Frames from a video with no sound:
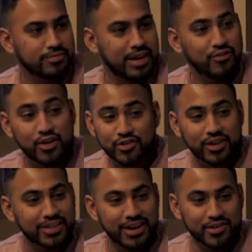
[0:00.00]
If there's
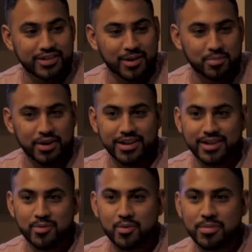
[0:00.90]
nothing else, then I'll pray,
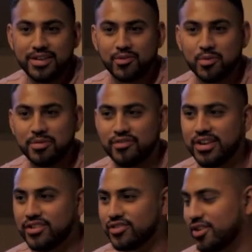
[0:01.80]
and we'll be
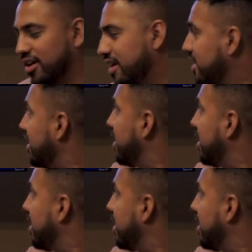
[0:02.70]
finished. All right.